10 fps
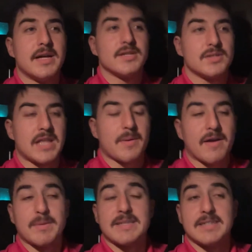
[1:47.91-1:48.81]
So that way,
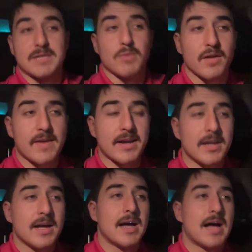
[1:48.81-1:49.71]
everybody stays motivated.
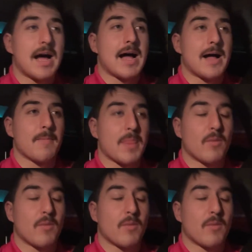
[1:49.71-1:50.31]
Um,